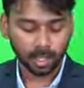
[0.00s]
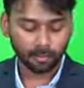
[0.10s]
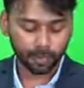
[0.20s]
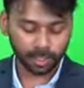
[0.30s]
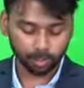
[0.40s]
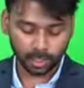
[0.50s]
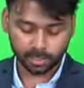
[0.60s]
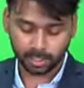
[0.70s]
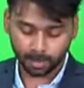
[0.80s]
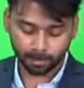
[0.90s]
A very good
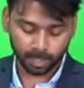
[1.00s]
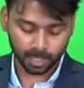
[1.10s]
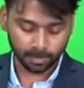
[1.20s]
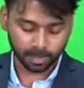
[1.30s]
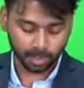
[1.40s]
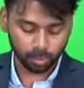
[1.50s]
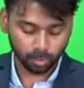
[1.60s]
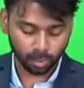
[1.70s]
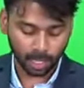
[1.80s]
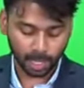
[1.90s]
example, let me tell
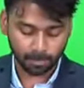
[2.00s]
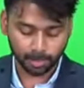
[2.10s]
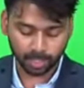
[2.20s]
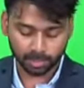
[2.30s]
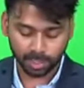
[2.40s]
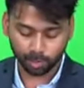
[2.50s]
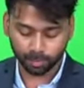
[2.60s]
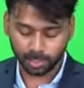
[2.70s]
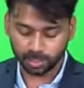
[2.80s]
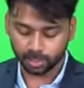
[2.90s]
you, hybrid
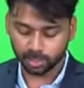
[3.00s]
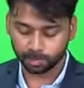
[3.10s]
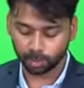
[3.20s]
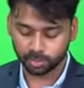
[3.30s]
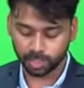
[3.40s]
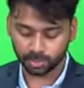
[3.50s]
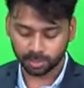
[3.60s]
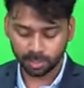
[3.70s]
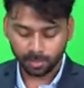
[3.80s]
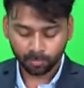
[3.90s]
renewable energy project
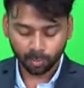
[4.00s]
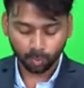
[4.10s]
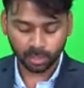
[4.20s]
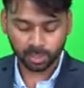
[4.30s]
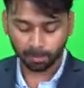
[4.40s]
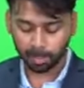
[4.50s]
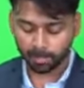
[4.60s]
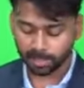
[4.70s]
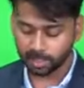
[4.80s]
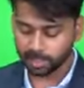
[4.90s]
was
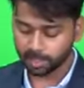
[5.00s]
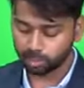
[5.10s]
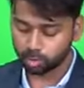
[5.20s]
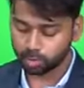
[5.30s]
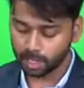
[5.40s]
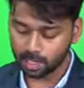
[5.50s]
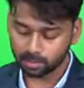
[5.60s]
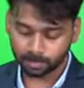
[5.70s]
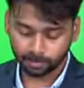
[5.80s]
implemented in Gujarat.